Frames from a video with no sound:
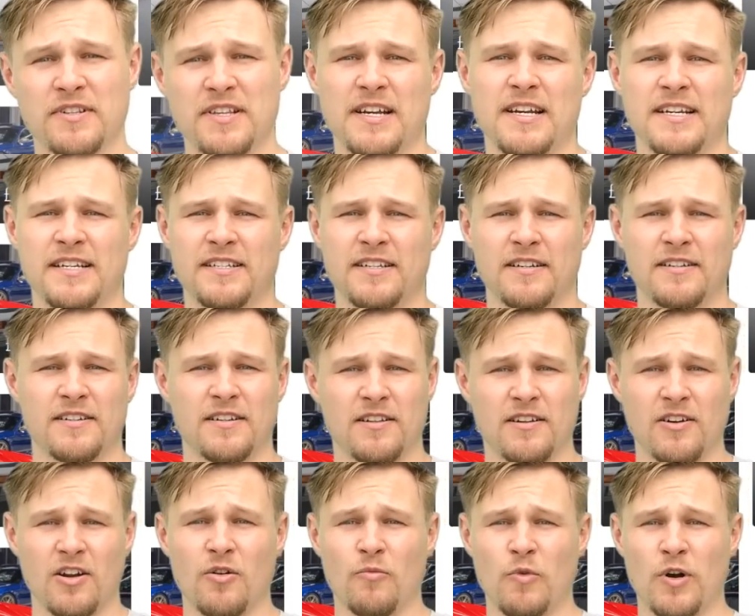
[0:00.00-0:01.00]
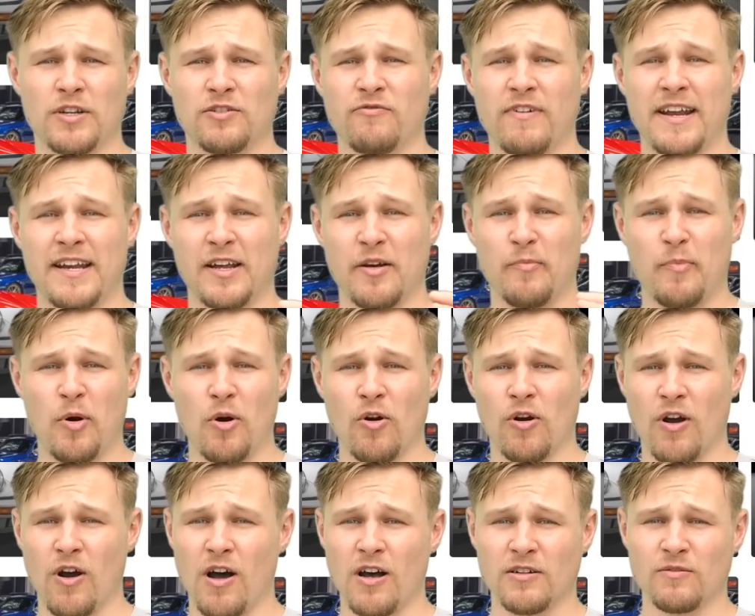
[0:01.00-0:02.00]
that listen to the Nineworks Radio
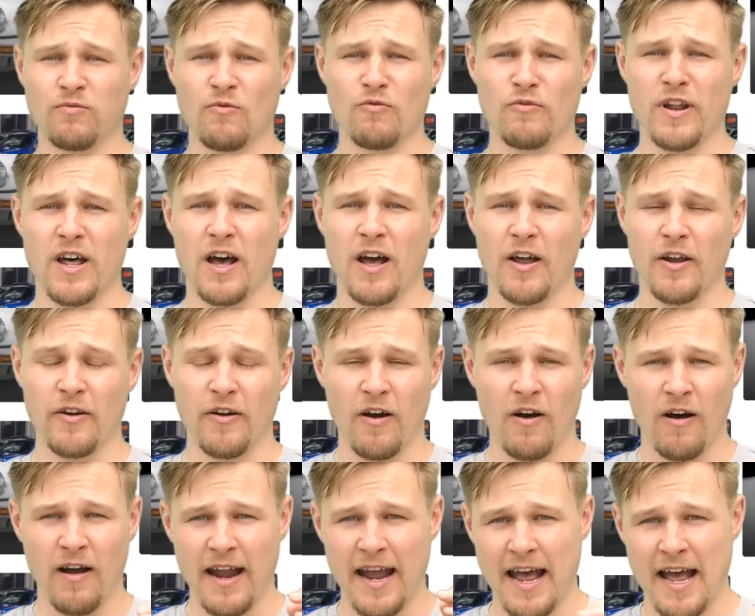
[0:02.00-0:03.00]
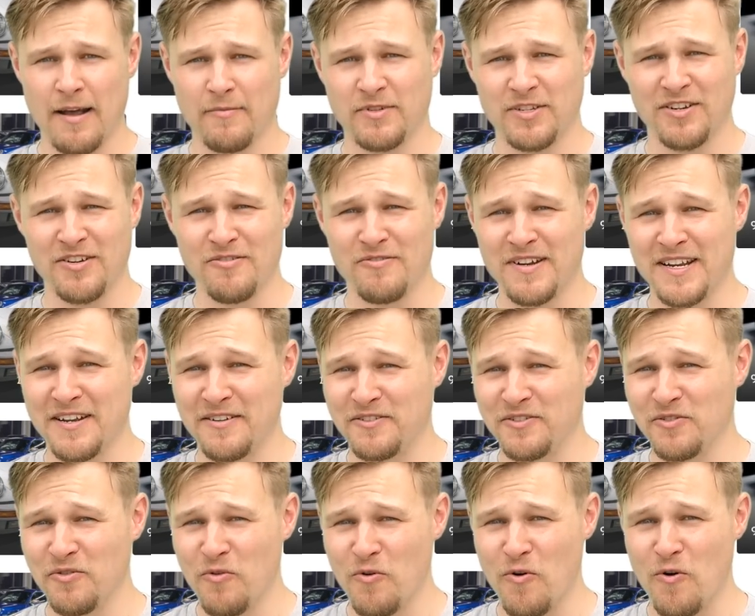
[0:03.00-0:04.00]
podcast will know I absolutely
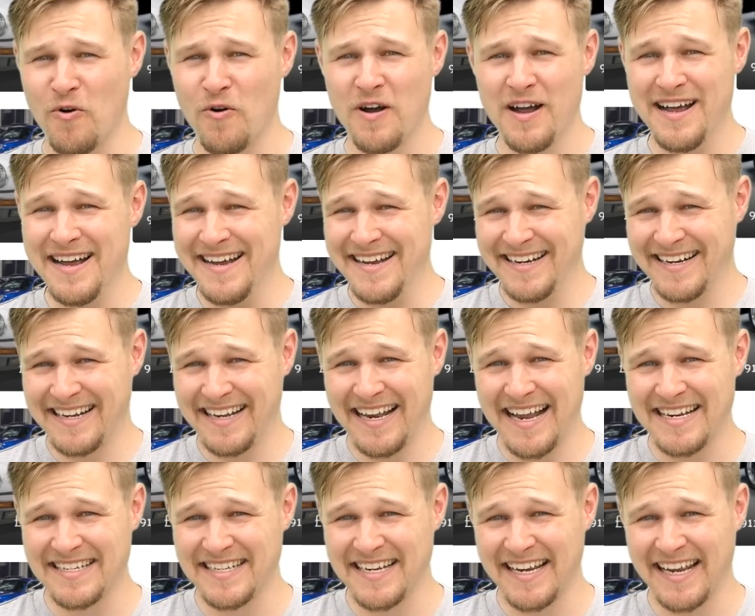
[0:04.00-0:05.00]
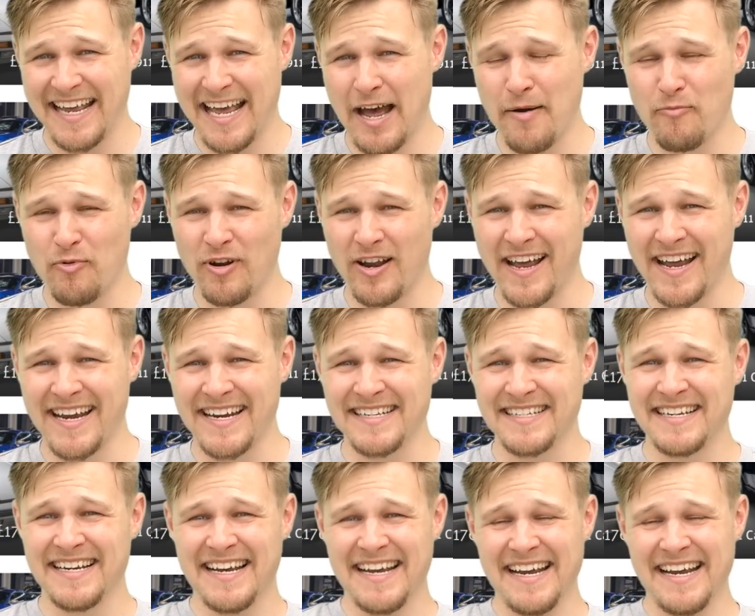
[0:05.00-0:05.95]
adore classic cabriolets.